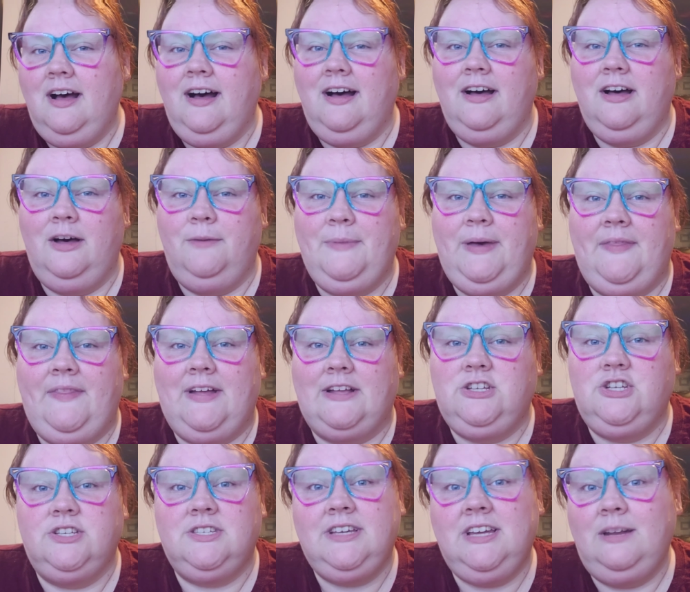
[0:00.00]
And
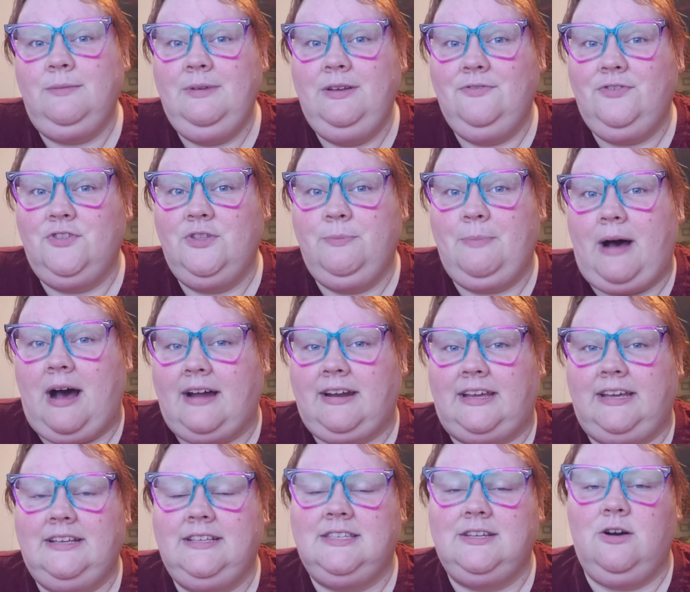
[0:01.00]
that's just going to be for the
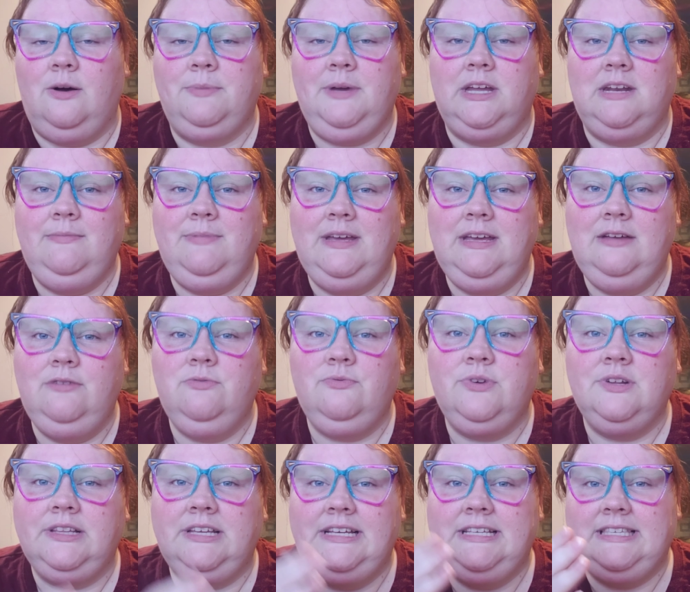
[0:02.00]
body. So I'm going to be
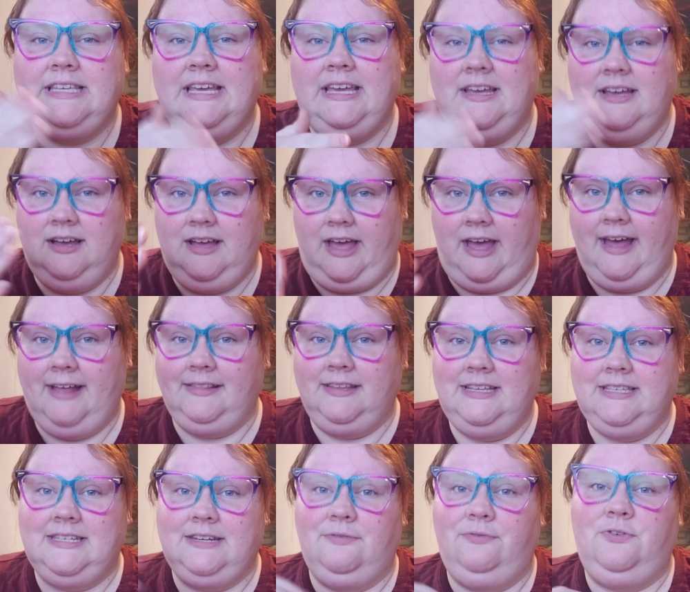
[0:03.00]
releasing at
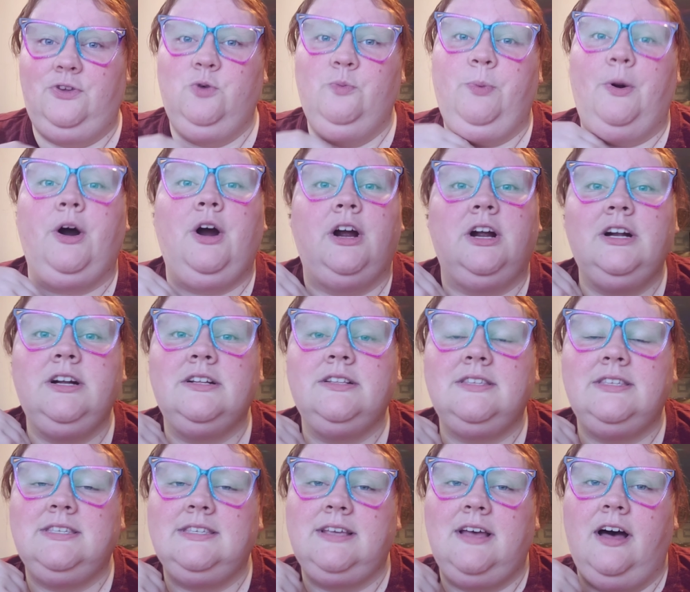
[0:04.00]
least a few
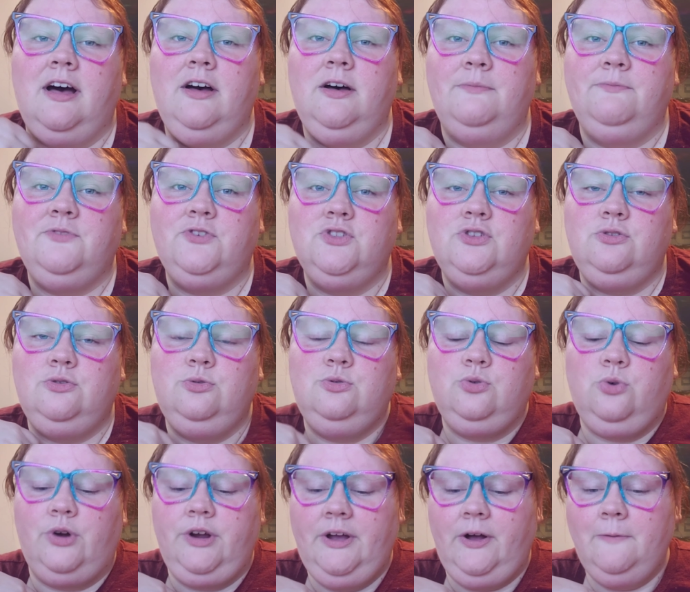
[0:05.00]
parts for the
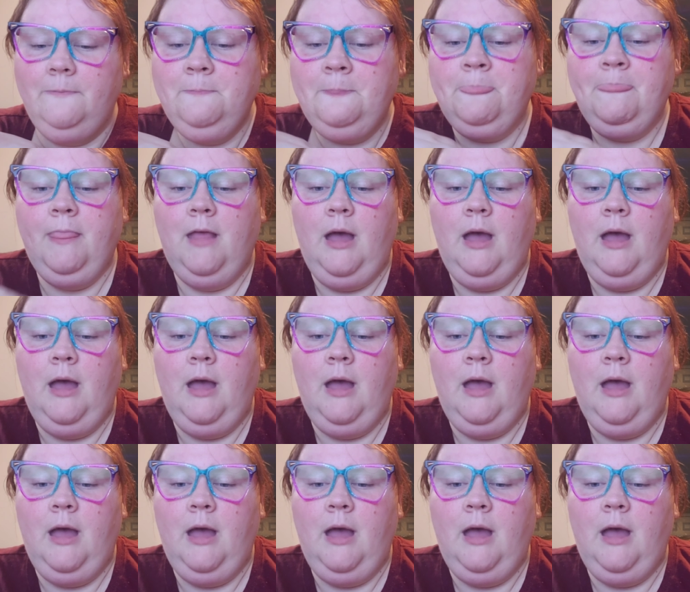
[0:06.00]
tutorial,